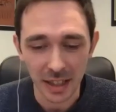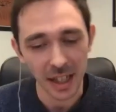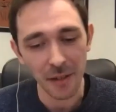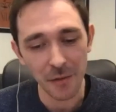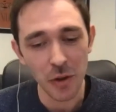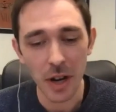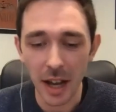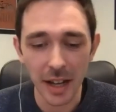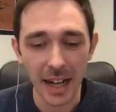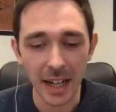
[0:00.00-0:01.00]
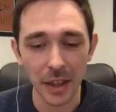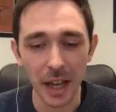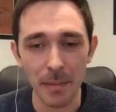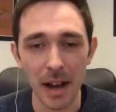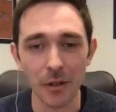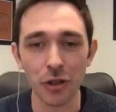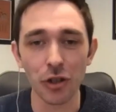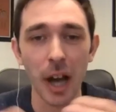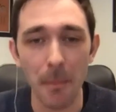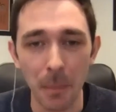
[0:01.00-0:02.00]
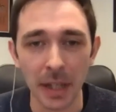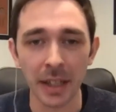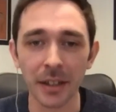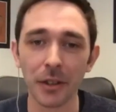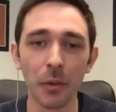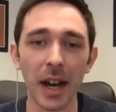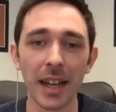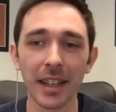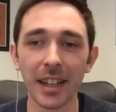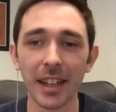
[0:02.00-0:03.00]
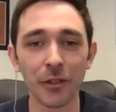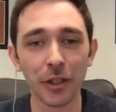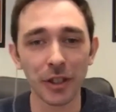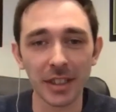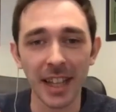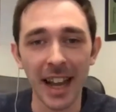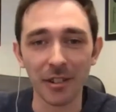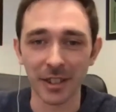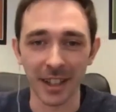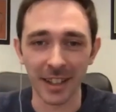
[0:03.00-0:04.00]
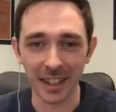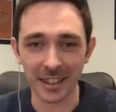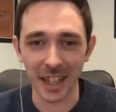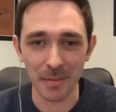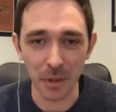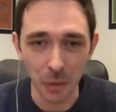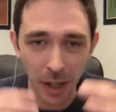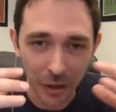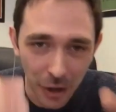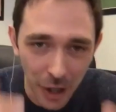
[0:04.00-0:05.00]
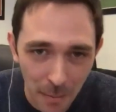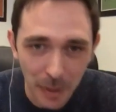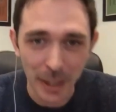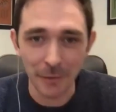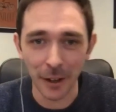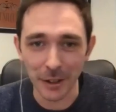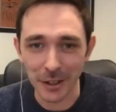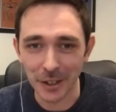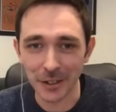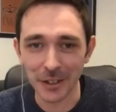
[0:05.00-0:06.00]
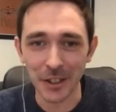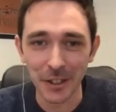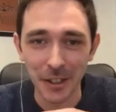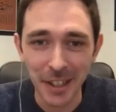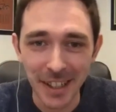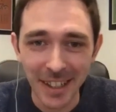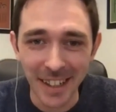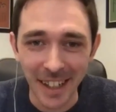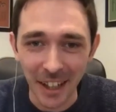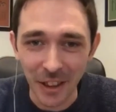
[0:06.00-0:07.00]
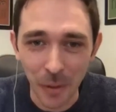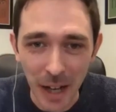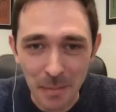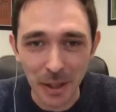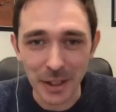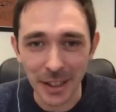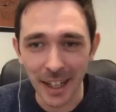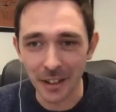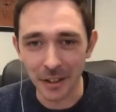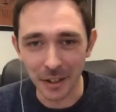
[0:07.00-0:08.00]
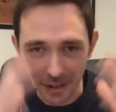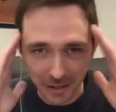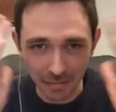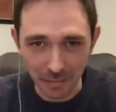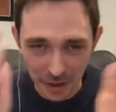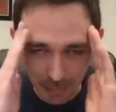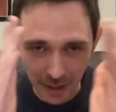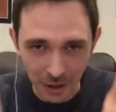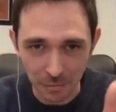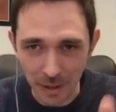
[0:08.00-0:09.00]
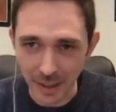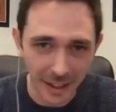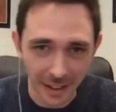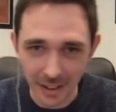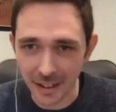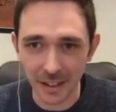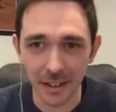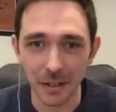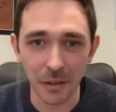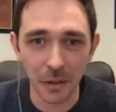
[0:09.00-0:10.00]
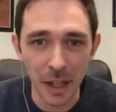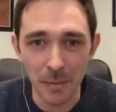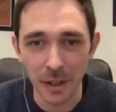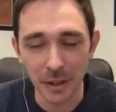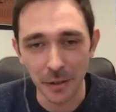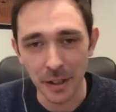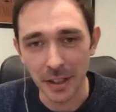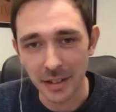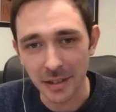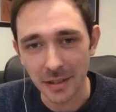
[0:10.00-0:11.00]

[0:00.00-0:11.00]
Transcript: Have you learned anything about your company, the way, not just the outside landscape, but the way your company functions and the way it puts together, that's made you rethink the way you might do things?